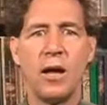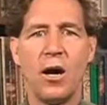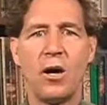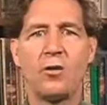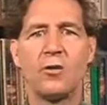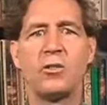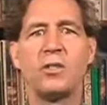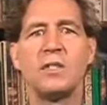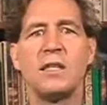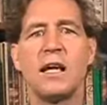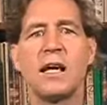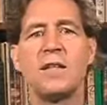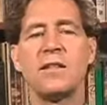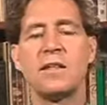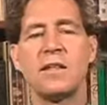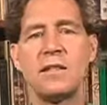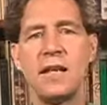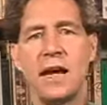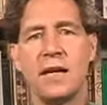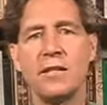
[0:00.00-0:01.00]
understand the
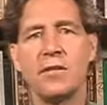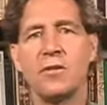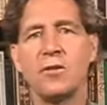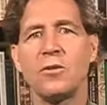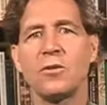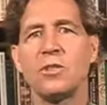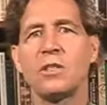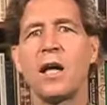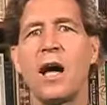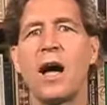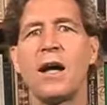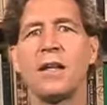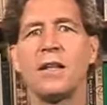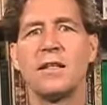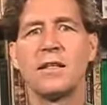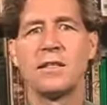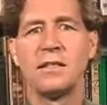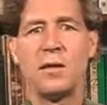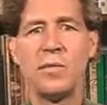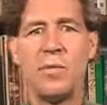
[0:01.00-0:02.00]
technical side of
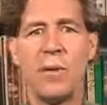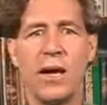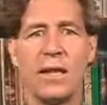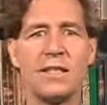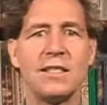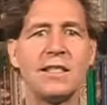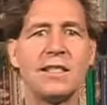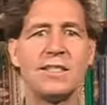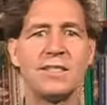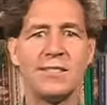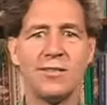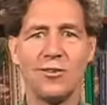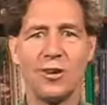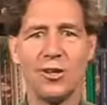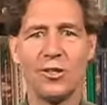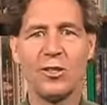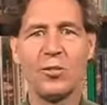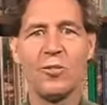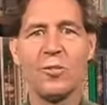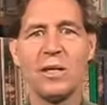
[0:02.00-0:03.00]
this amazing
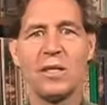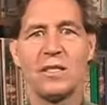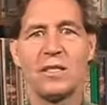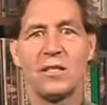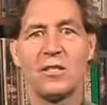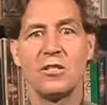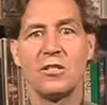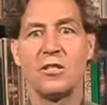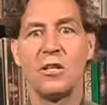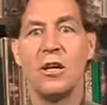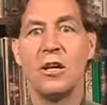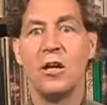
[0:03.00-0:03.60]
construction business.